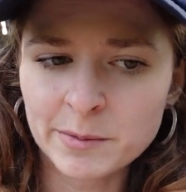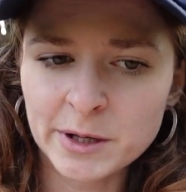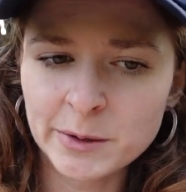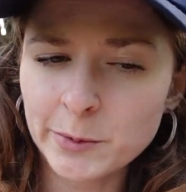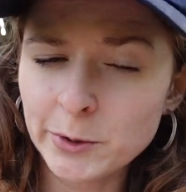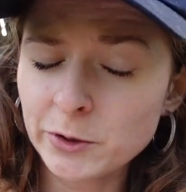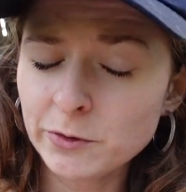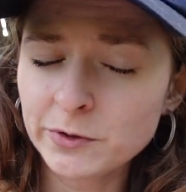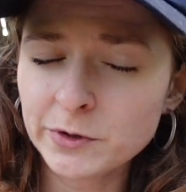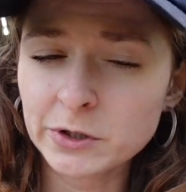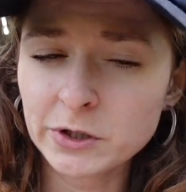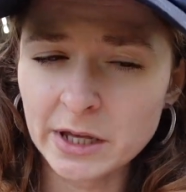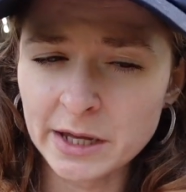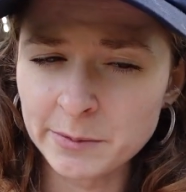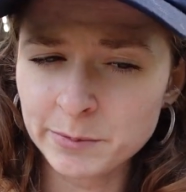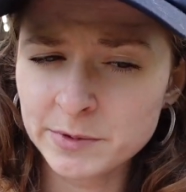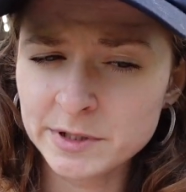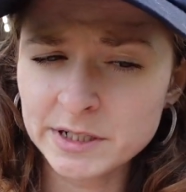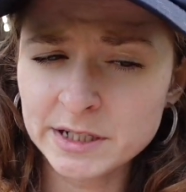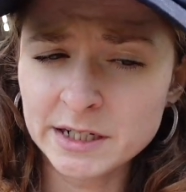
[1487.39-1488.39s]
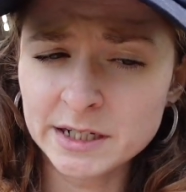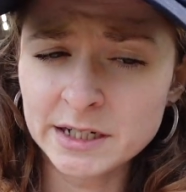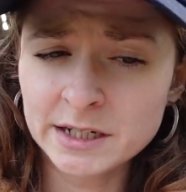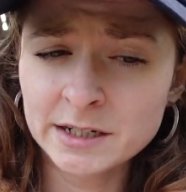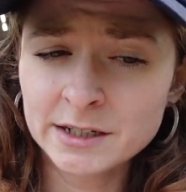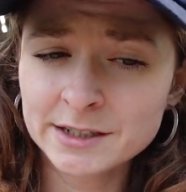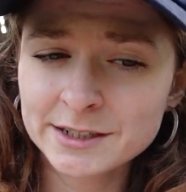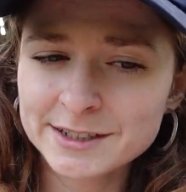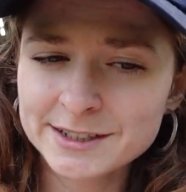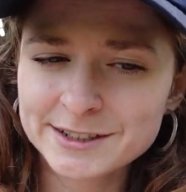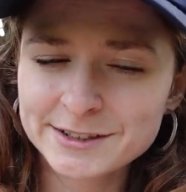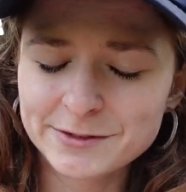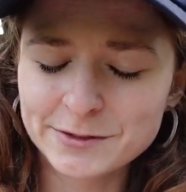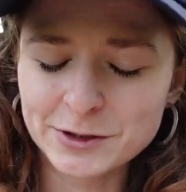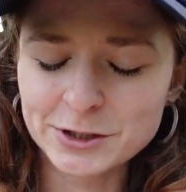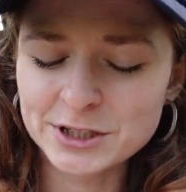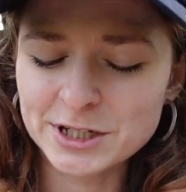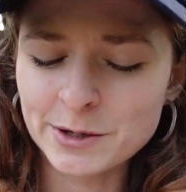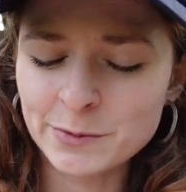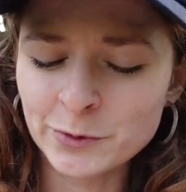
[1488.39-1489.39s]
Maybe you feel empty
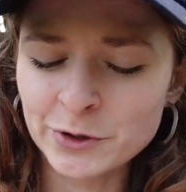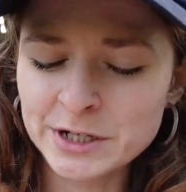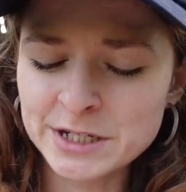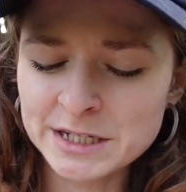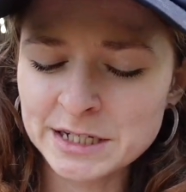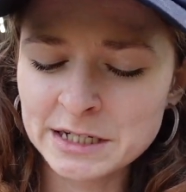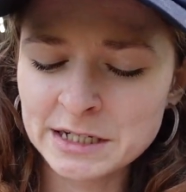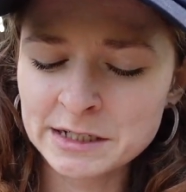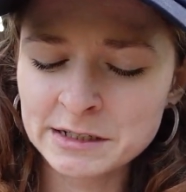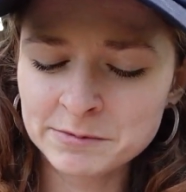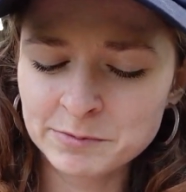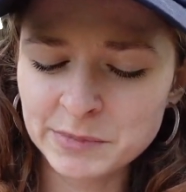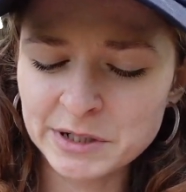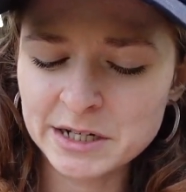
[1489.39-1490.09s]
for some reason